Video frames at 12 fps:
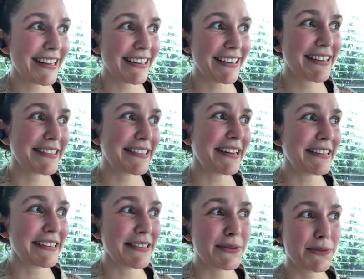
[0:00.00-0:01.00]
and it has
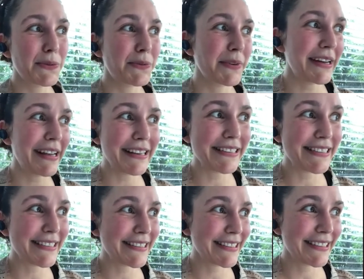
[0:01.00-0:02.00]
like this
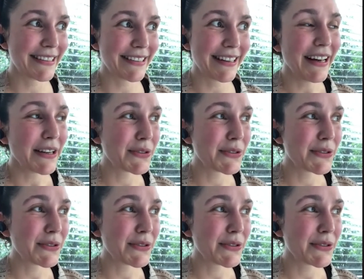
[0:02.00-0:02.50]
surrealist